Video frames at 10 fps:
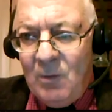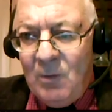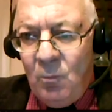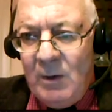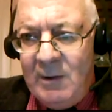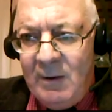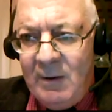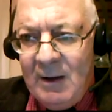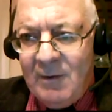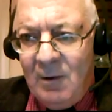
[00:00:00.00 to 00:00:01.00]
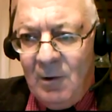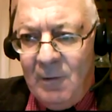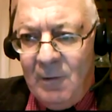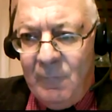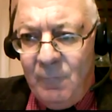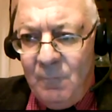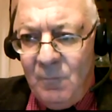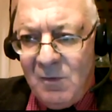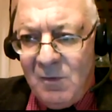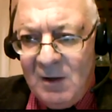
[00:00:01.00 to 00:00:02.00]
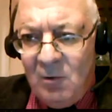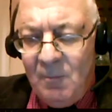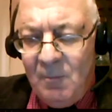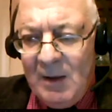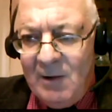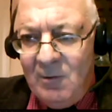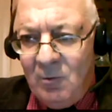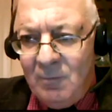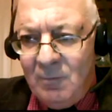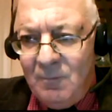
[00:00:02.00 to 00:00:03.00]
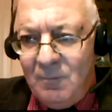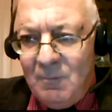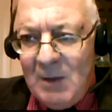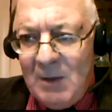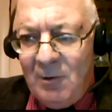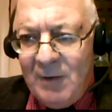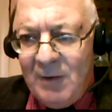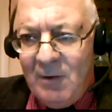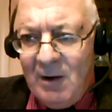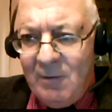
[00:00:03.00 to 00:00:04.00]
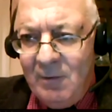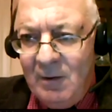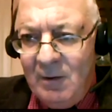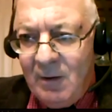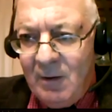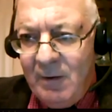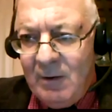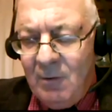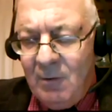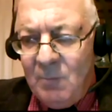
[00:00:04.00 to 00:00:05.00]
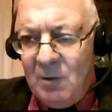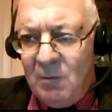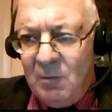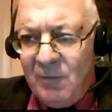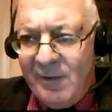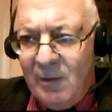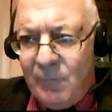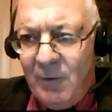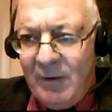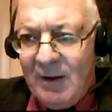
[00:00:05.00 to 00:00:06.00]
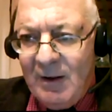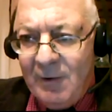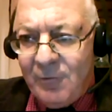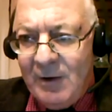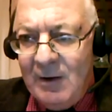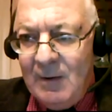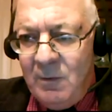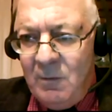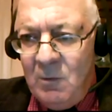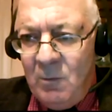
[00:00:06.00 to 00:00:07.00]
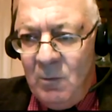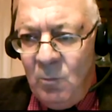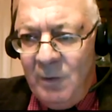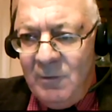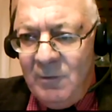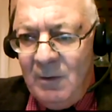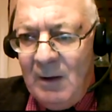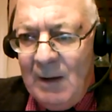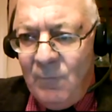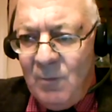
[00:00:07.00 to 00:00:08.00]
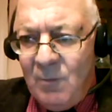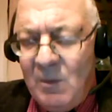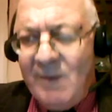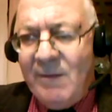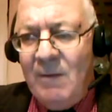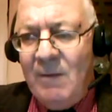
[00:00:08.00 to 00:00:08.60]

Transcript: when you get a lot of single men or men on their own going on maneuvers in a foreign country, you would want to have the most